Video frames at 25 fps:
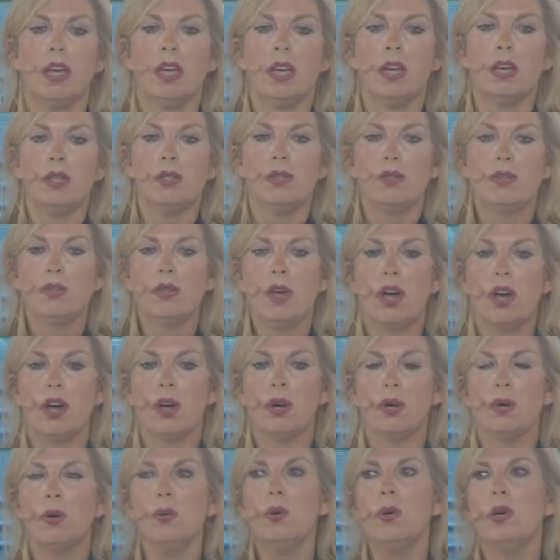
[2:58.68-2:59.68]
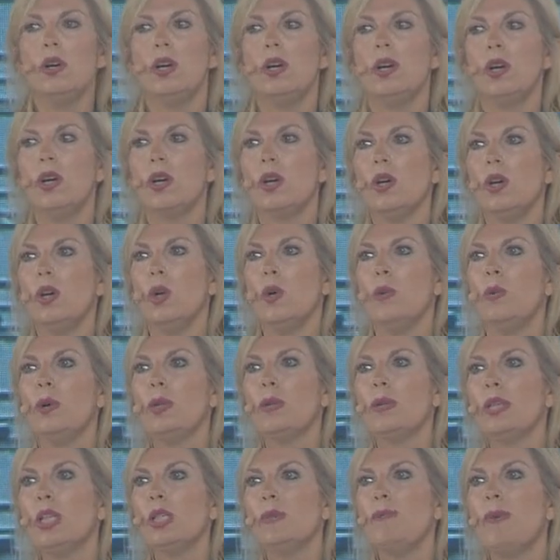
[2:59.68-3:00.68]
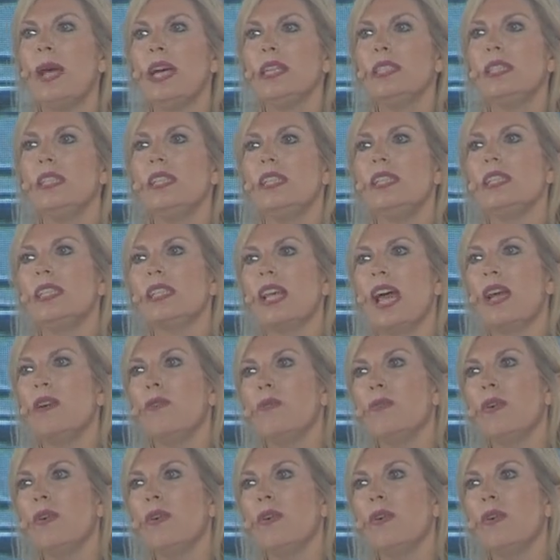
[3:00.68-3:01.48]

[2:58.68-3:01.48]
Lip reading: So, with respect to the design